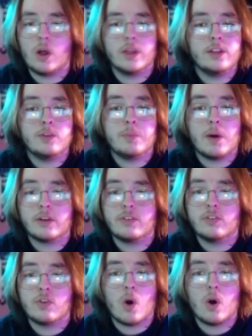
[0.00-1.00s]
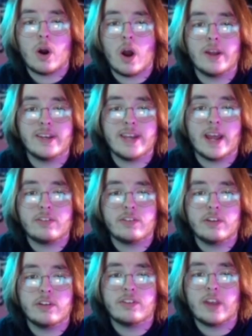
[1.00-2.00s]
All of these boxes are
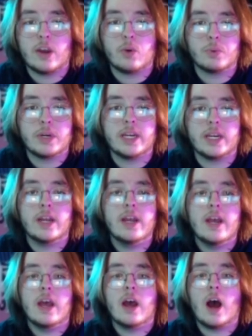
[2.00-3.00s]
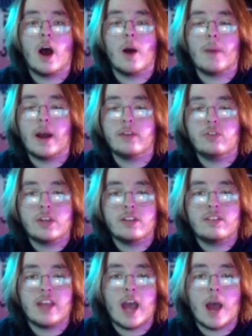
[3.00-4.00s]
unnecessary. As you
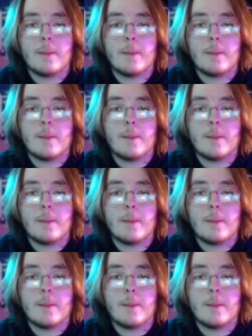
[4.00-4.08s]
can see,